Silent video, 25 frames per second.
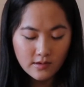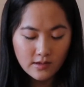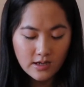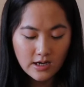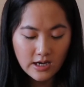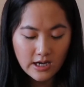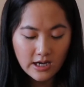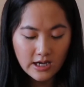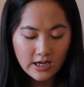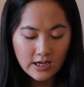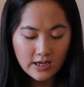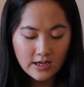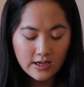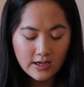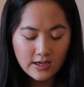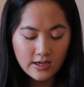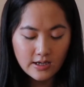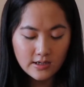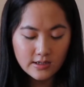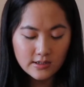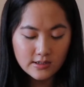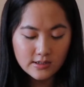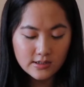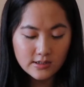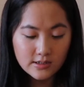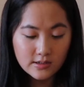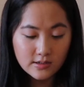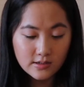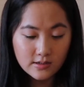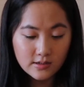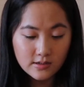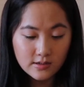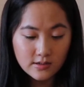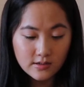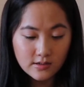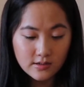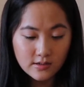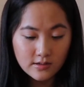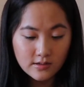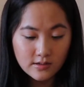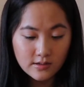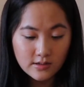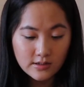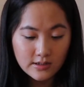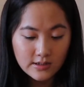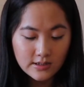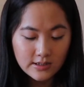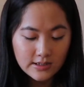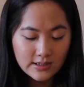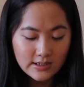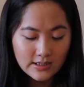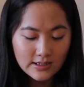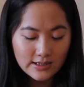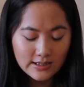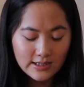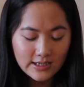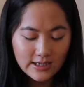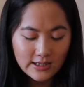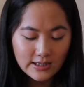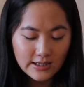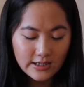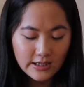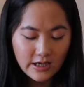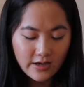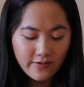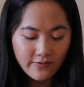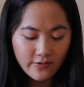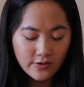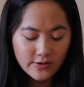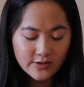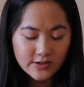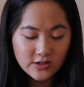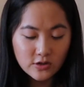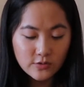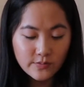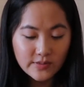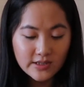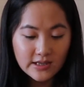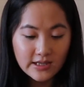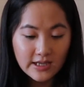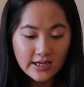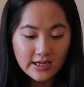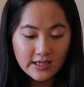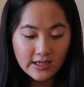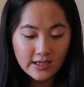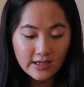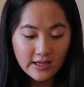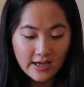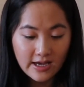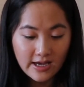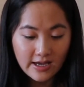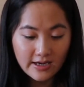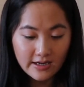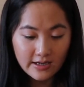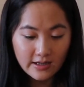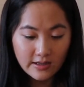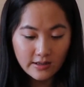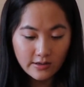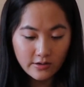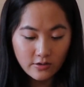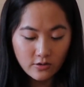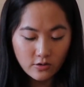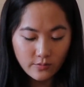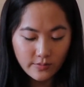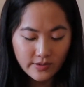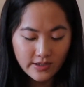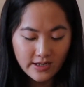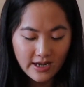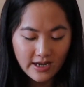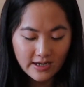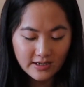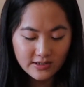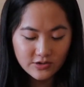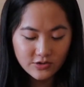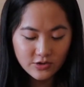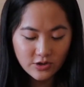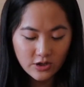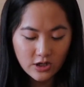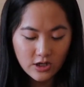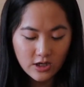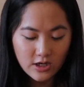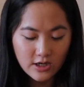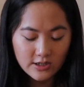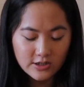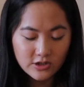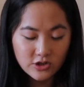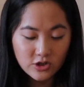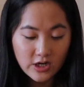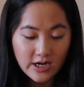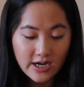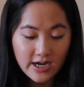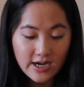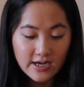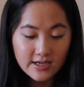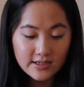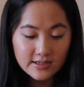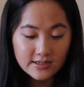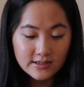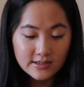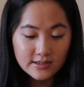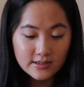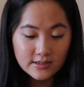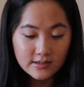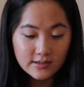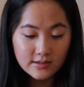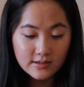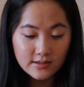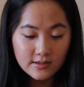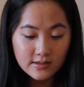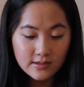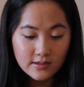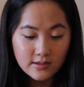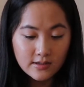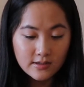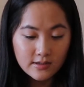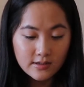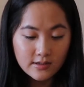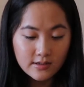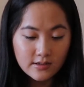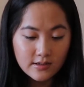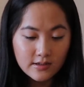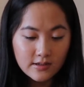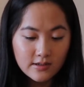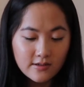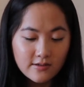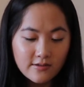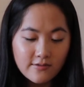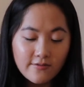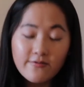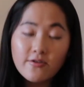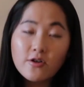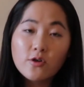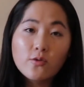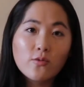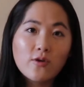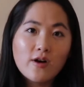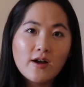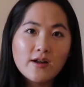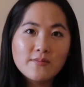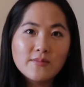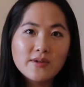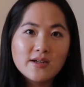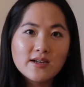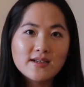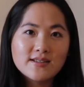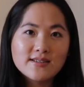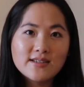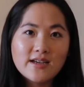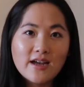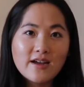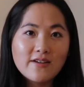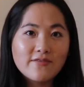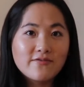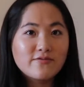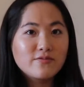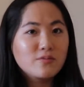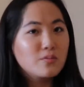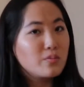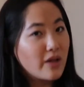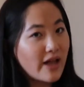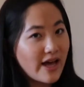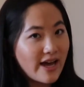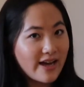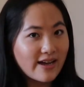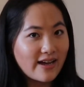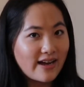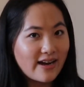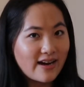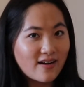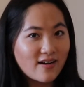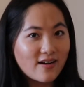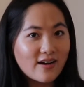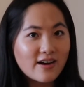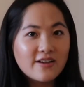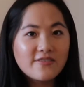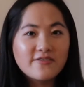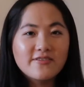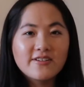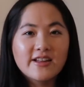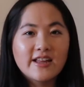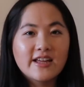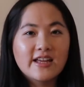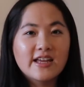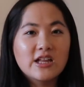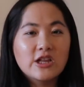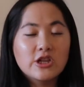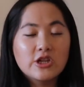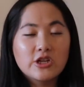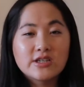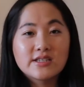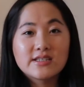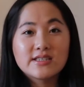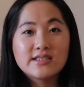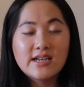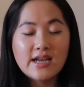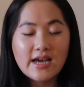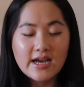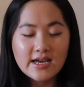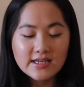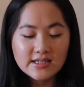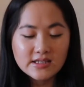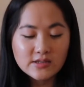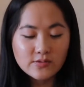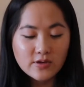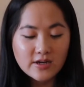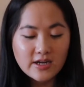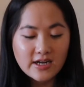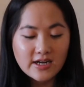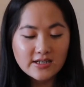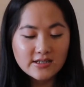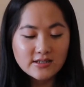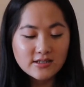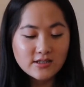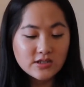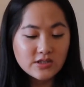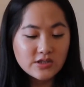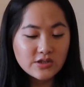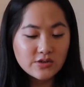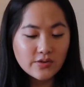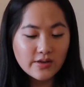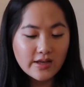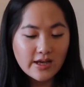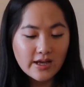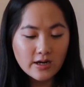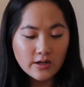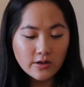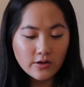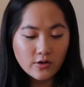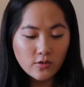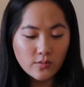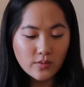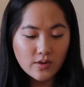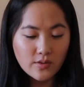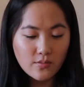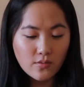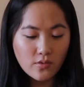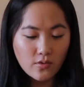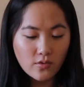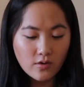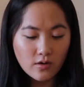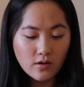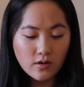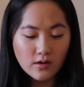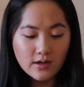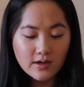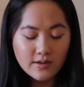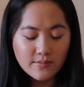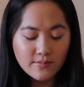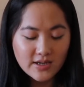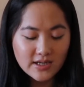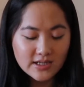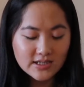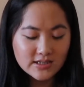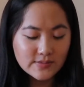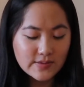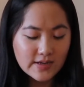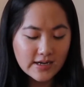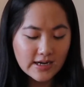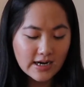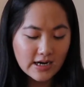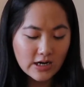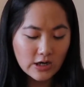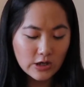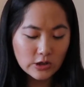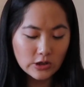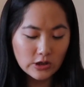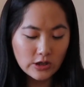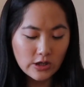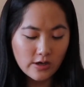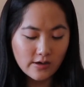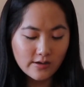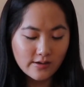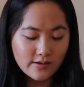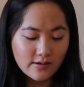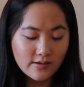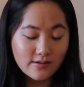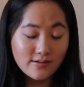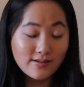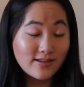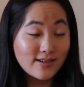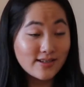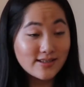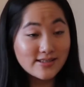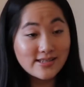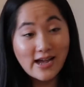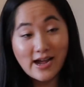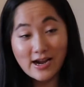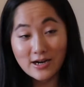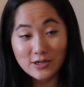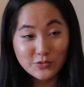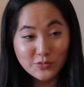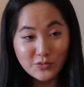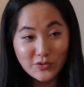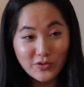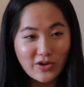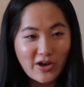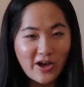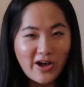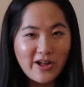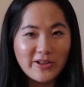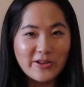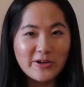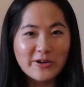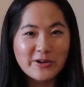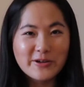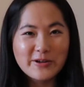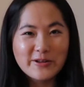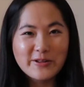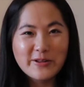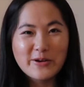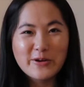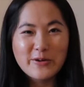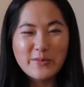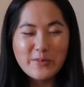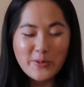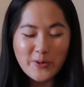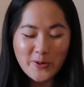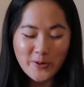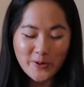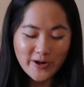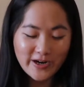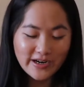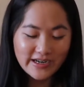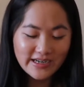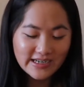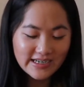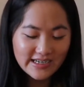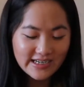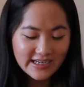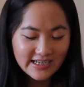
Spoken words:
And lately I've also been liking adding a little bit extra contrast. For one, because I have black hair, I feel like it looks nice when I do that a little bit more. It makes my hair look its actual color a little more.